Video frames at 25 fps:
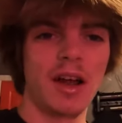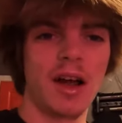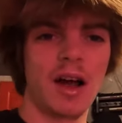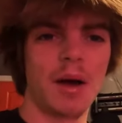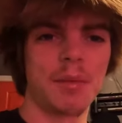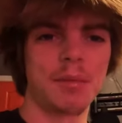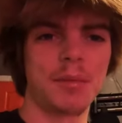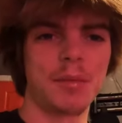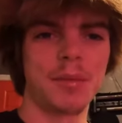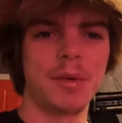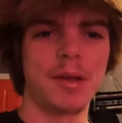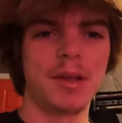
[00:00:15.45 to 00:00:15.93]

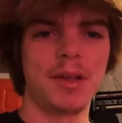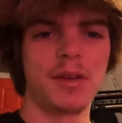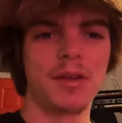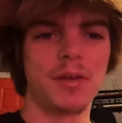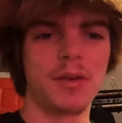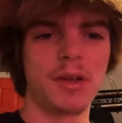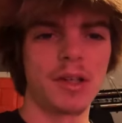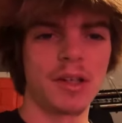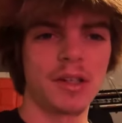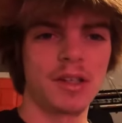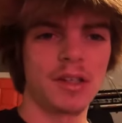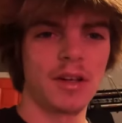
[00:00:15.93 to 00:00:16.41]
I'm going to be
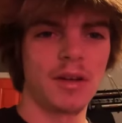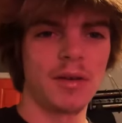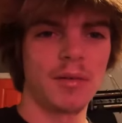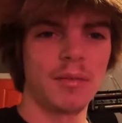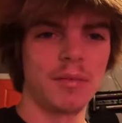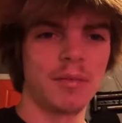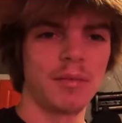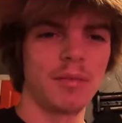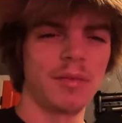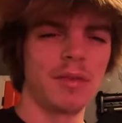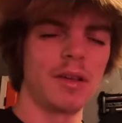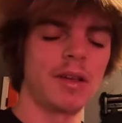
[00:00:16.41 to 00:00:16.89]
doing
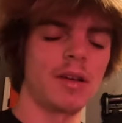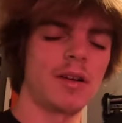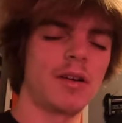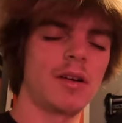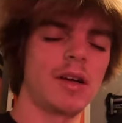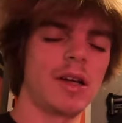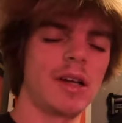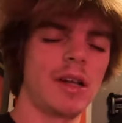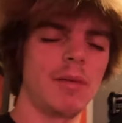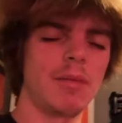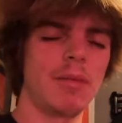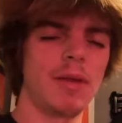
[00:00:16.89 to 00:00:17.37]
some
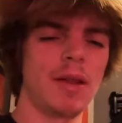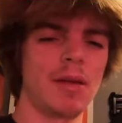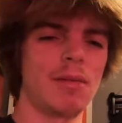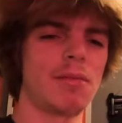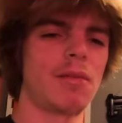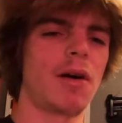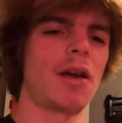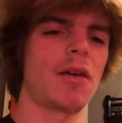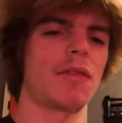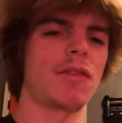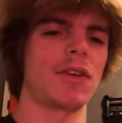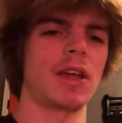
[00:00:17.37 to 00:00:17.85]
little itty bitty
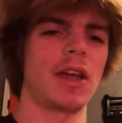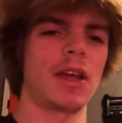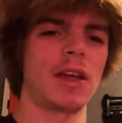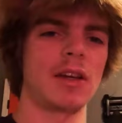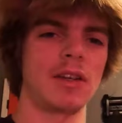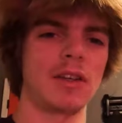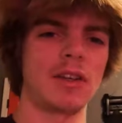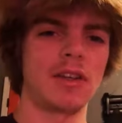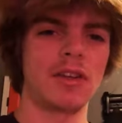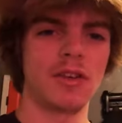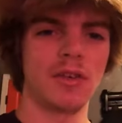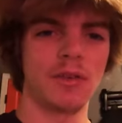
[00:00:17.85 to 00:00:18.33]

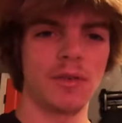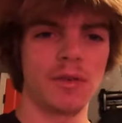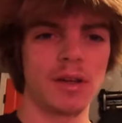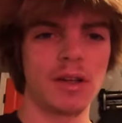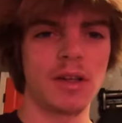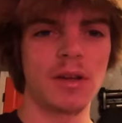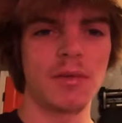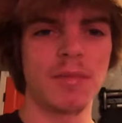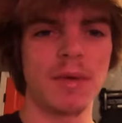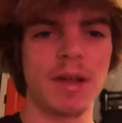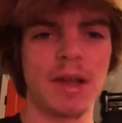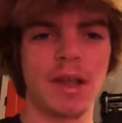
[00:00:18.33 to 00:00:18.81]
modifications to
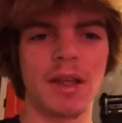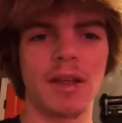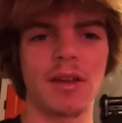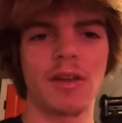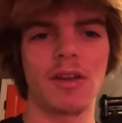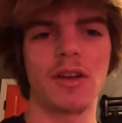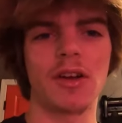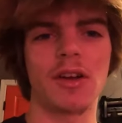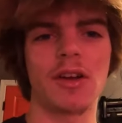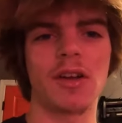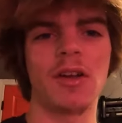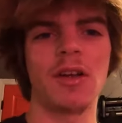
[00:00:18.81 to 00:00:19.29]
it to make it
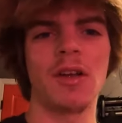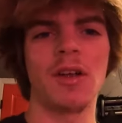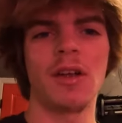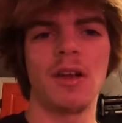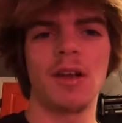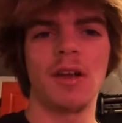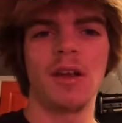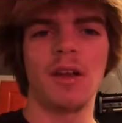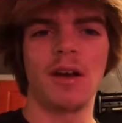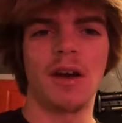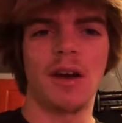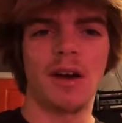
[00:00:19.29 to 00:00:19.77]
look
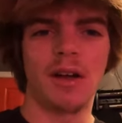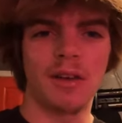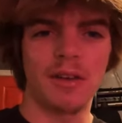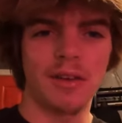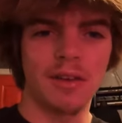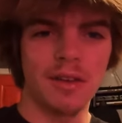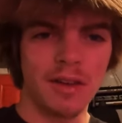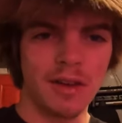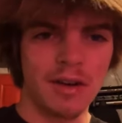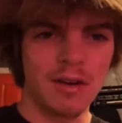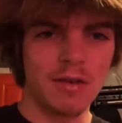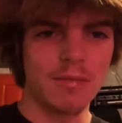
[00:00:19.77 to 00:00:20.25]
a
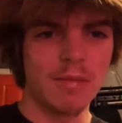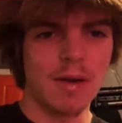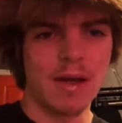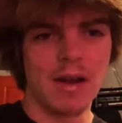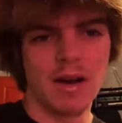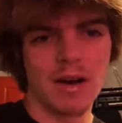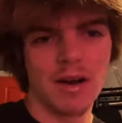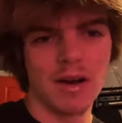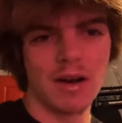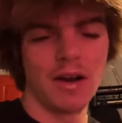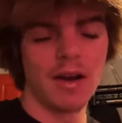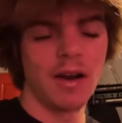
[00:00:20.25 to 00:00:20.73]
little
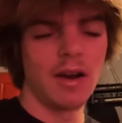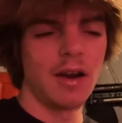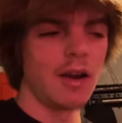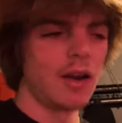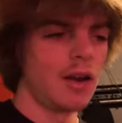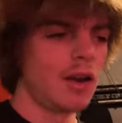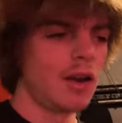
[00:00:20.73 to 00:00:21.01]
better.